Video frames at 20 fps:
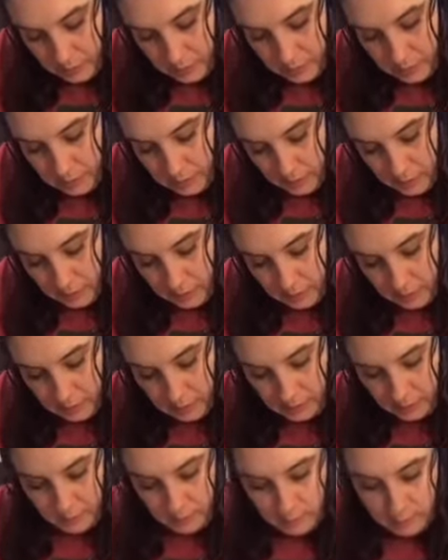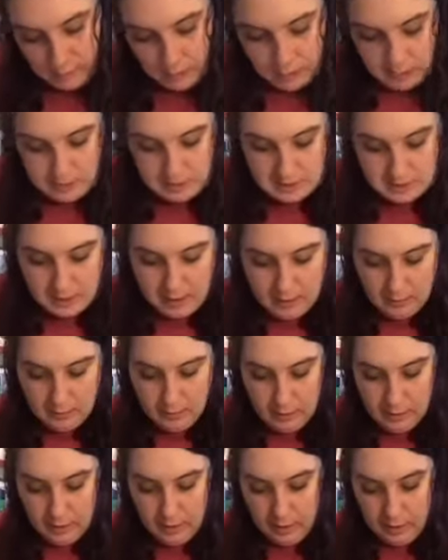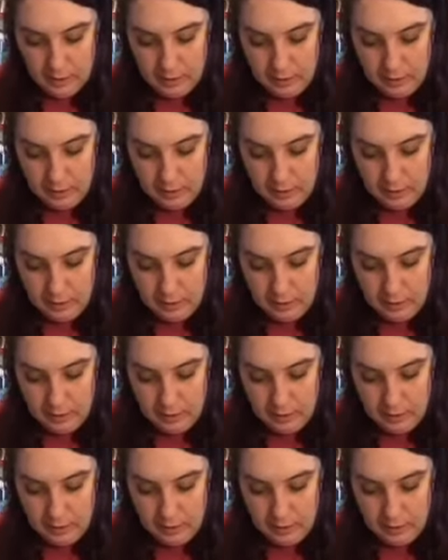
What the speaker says: on the parts that were